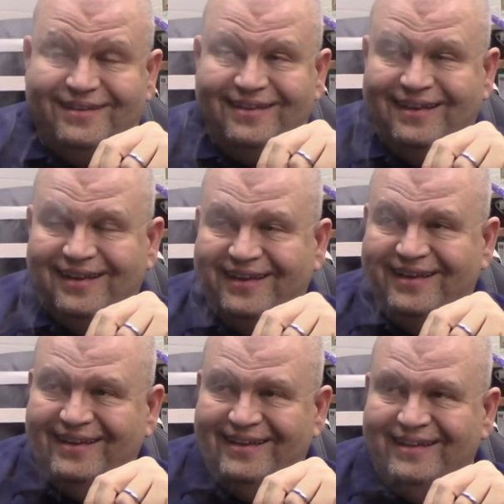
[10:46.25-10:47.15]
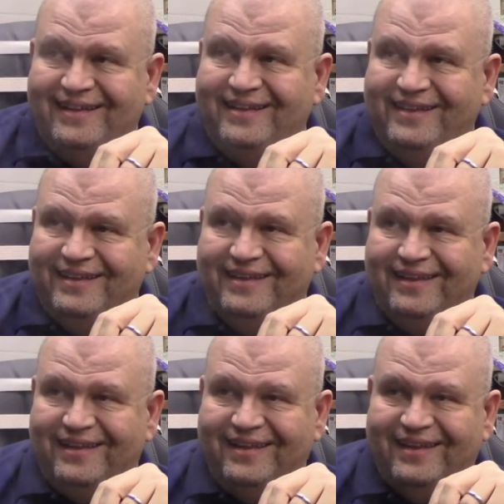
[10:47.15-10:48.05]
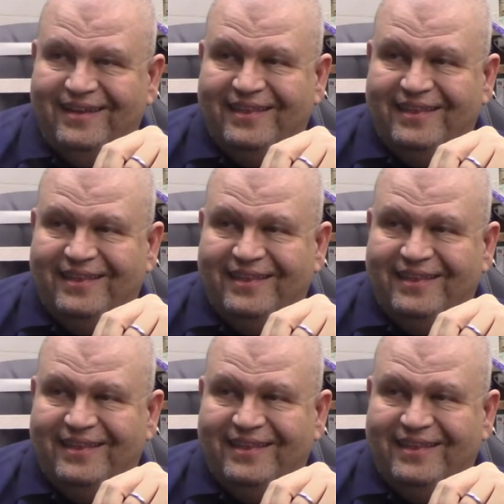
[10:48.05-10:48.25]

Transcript: (silence)